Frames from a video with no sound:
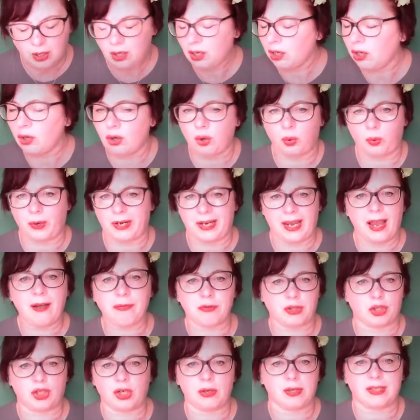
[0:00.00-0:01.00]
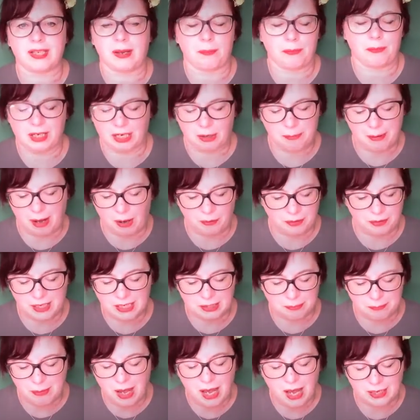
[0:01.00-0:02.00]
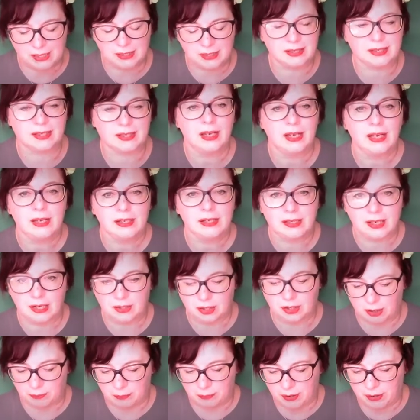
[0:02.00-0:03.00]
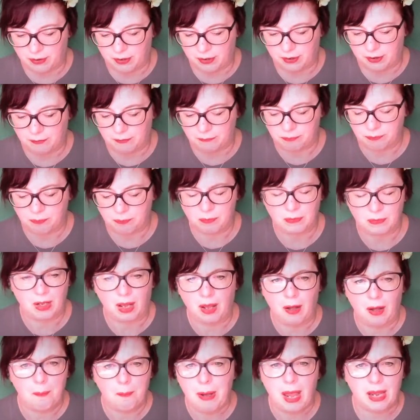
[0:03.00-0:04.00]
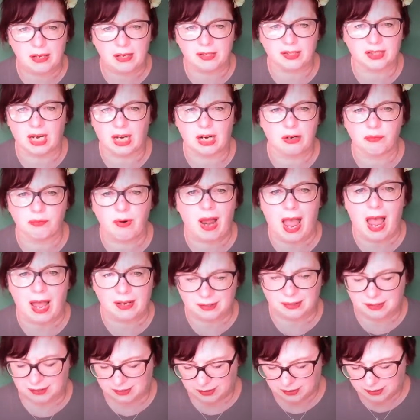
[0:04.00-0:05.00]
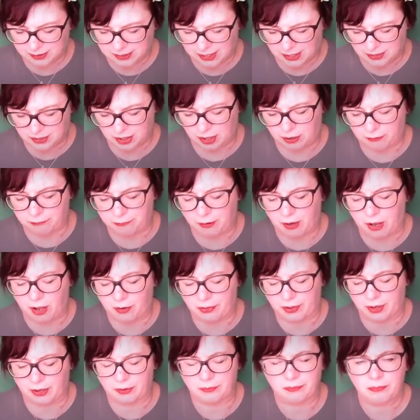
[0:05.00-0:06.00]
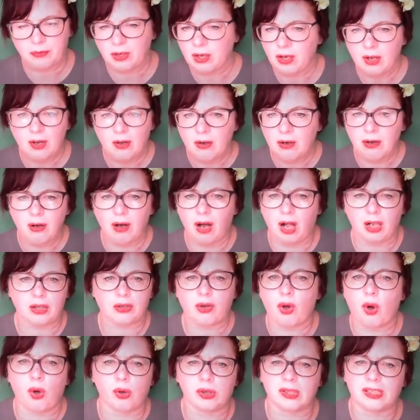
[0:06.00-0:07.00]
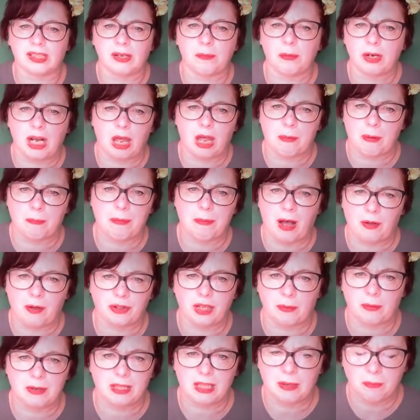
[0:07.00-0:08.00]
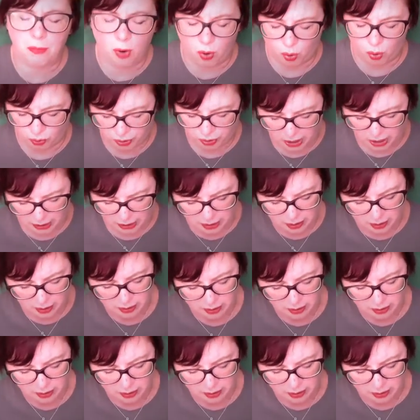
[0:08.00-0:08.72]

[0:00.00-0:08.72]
Oh, we have to do something about these mice, said her mother. Pesky rats, said her father. I'll call someone up about them in the morning.